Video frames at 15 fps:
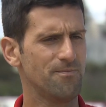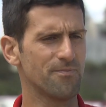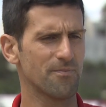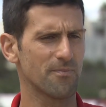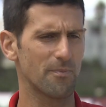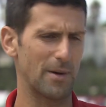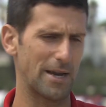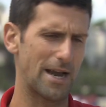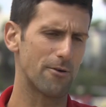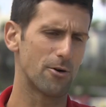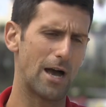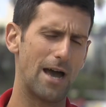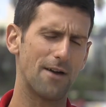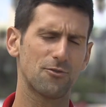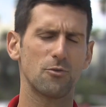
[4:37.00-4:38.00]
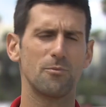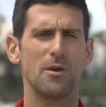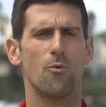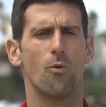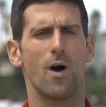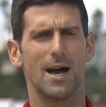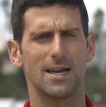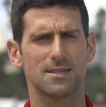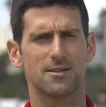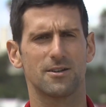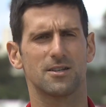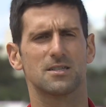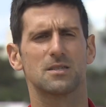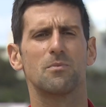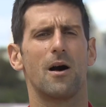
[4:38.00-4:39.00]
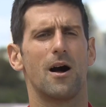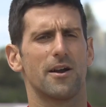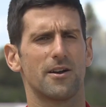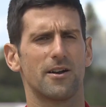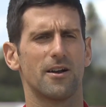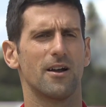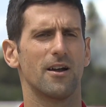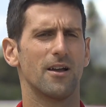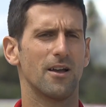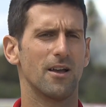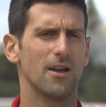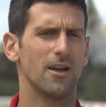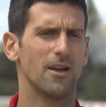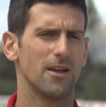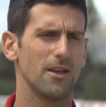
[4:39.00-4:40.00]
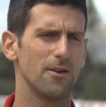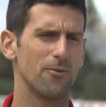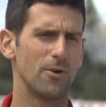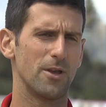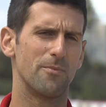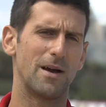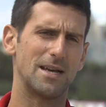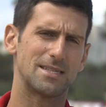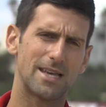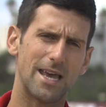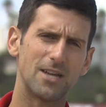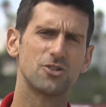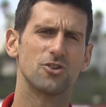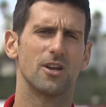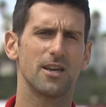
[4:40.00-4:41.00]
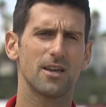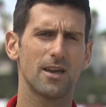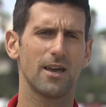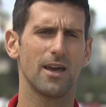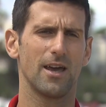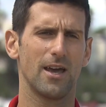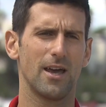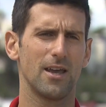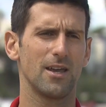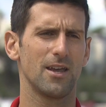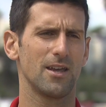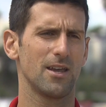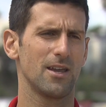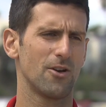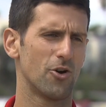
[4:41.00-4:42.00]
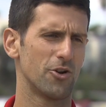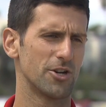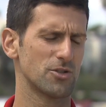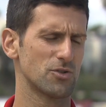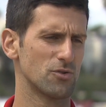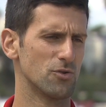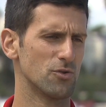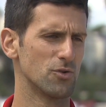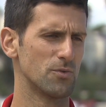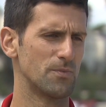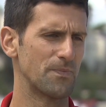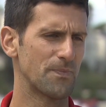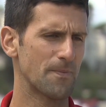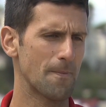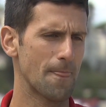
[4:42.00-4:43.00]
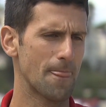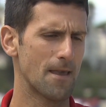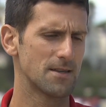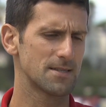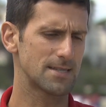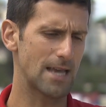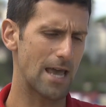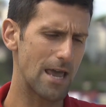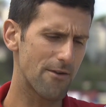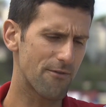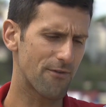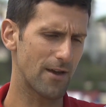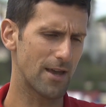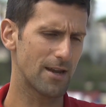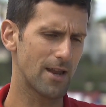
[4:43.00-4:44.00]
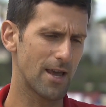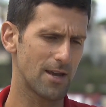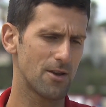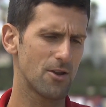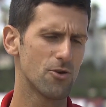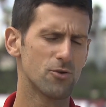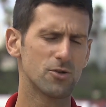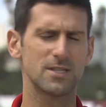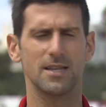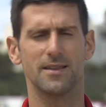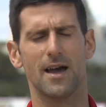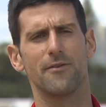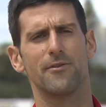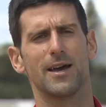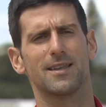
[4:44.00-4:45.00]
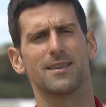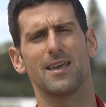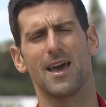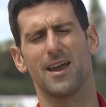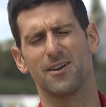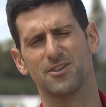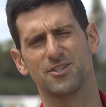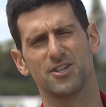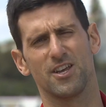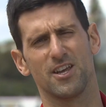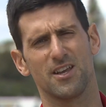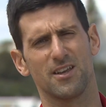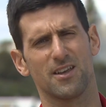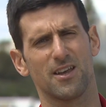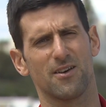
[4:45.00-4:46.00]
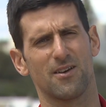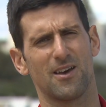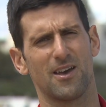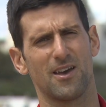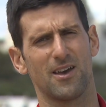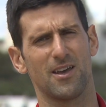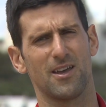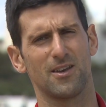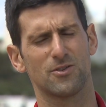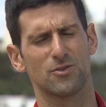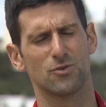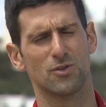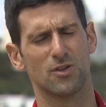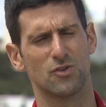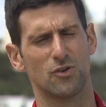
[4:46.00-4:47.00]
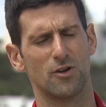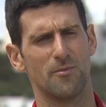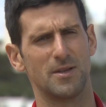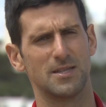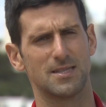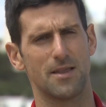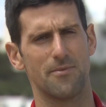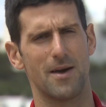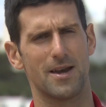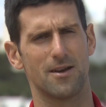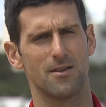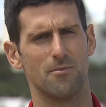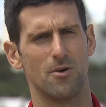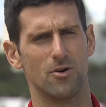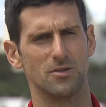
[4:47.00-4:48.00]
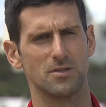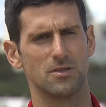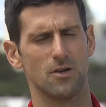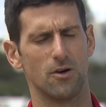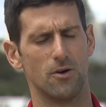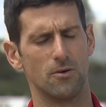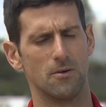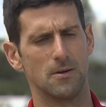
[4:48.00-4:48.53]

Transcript: but I will have to be wiser and smarter with my scheduling in order to save and use and direct the energy into the tournaments that matter the most. So,